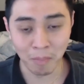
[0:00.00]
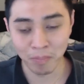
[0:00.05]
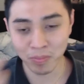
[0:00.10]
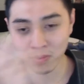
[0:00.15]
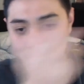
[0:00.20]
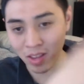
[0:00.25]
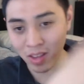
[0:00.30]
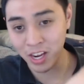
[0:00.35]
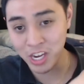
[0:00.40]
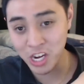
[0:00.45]

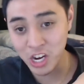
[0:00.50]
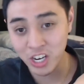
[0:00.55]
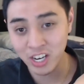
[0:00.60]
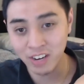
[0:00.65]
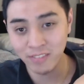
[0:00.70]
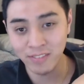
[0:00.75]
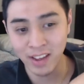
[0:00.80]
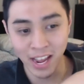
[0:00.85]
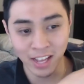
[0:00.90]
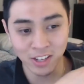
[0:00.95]
a year in
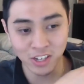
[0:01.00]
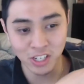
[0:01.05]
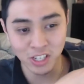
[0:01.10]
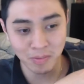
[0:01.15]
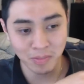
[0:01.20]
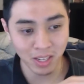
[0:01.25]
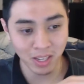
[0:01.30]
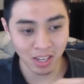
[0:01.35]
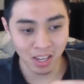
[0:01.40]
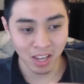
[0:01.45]
advance or
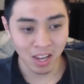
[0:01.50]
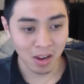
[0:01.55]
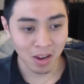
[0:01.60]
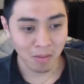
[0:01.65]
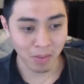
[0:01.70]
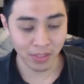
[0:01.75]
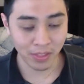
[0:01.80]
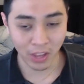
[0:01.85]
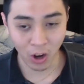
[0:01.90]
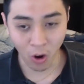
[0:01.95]
something,
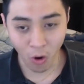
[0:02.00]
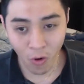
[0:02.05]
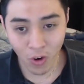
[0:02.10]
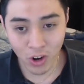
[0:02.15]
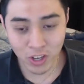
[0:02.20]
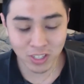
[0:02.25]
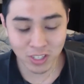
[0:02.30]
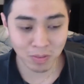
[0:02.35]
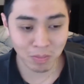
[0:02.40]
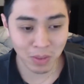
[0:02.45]
but they're
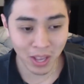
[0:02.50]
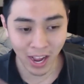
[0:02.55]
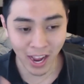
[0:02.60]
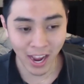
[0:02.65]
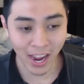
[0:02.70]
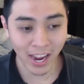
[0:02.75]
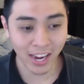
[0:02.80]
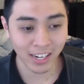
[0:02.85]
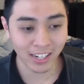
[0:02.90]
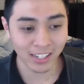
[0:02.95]
always
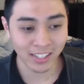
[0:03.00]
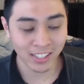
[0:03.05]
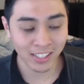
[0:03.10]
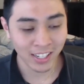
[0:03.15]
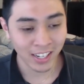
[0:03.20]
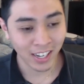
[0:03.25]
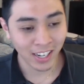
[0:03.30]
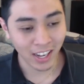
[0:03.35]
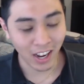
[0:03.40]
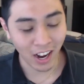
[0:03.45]
behind
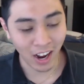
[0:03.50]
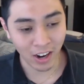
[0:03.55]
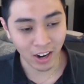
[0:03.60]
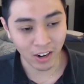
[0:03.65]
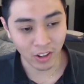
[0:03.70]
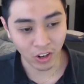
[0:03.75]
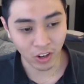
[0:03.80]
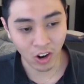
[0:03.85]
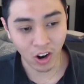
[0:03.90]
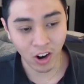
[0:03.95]
on
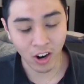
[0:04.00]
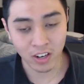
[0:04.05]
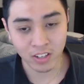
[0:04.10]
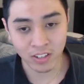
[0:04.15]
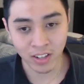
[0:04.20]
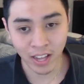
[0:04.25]
the cards.